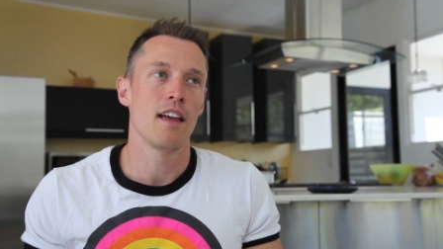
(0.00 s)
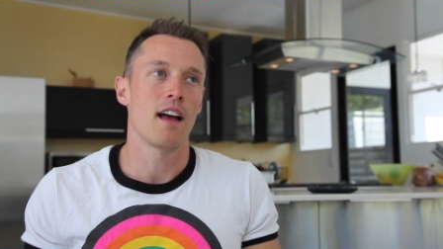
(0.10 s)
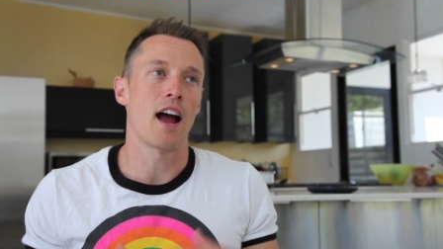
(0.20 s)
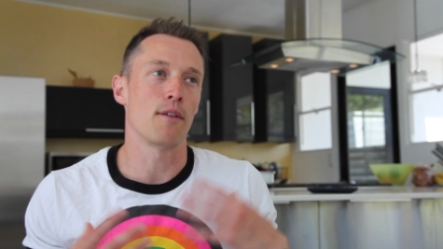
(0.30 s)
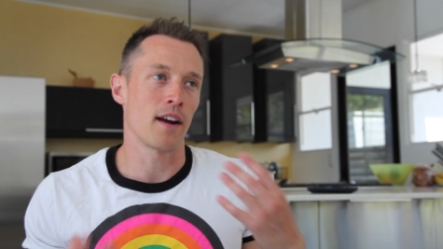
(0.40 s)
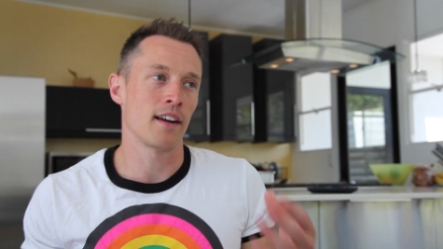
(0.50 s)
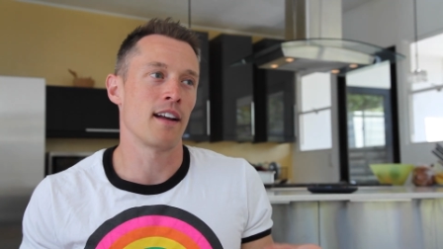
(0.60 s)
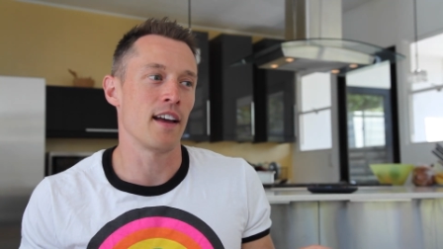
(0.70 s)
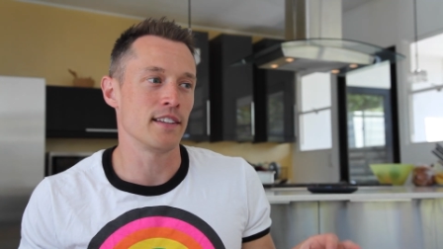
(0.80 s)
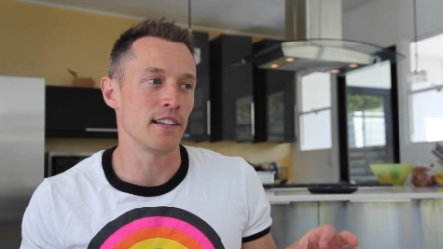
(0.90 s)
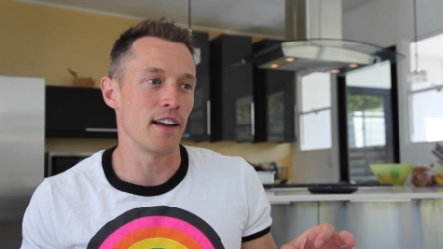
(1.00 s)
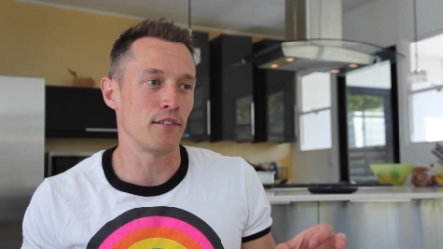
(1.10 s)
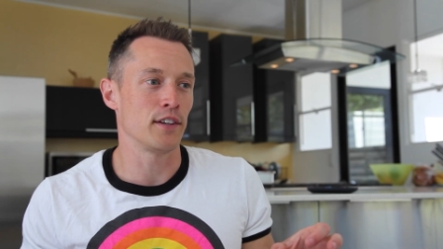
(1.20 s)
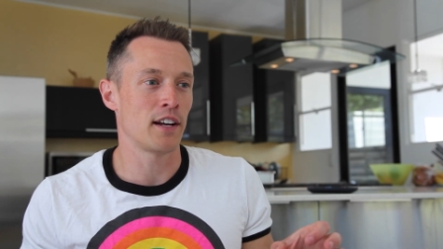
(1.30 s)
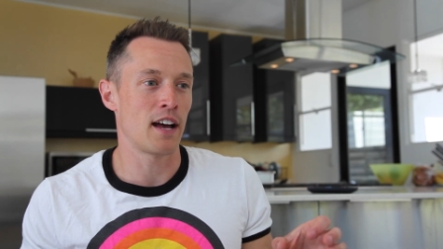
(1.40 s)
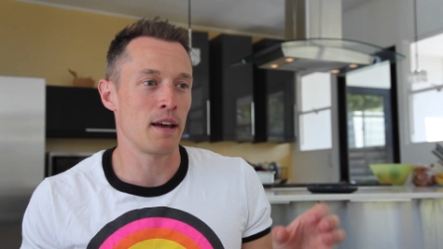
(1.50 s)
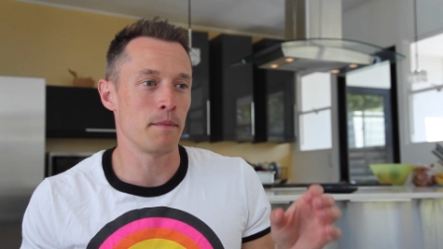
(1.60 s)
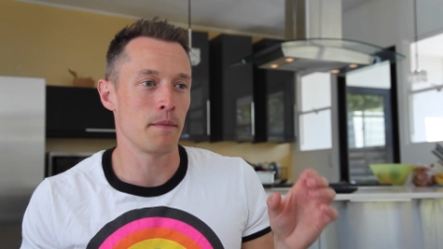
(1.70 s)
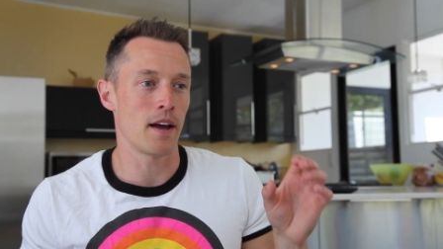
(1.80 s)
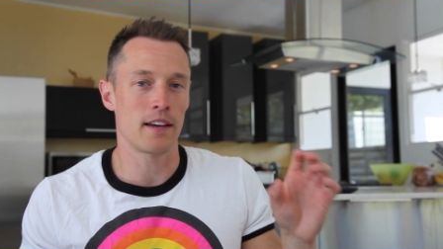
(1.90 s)
I recognize that every
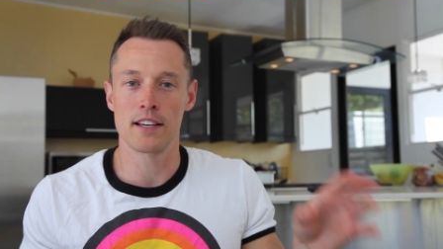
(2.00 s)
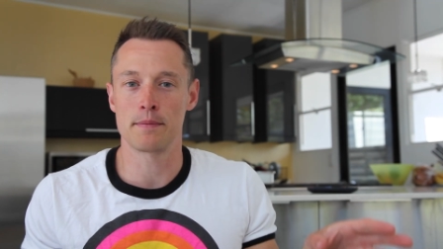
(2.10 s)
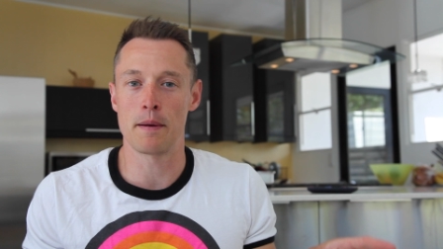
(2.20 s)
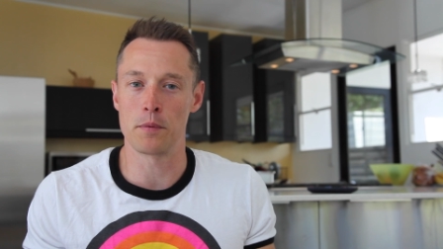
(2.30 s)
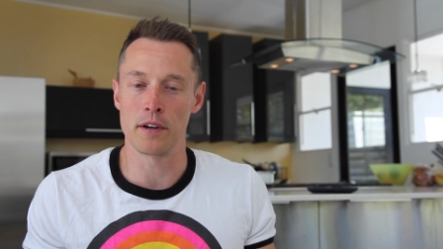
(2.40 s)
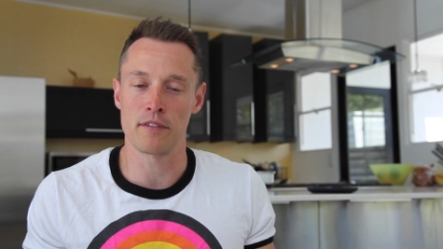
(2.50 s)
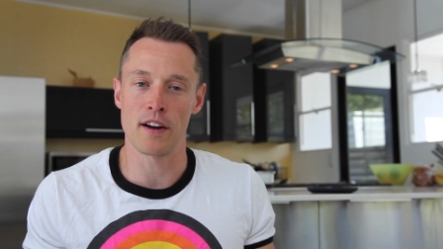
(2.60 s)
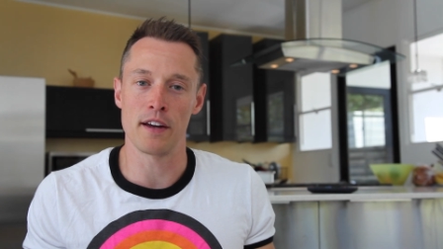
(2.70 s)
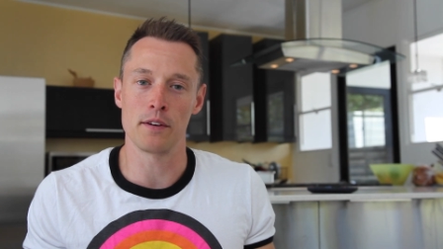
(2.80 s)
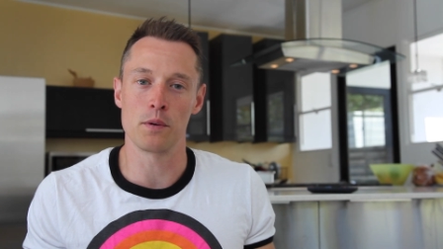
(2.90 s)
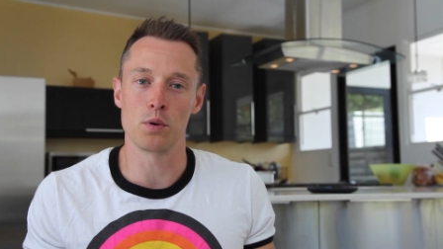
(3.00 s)
time I kiss my boyfriend,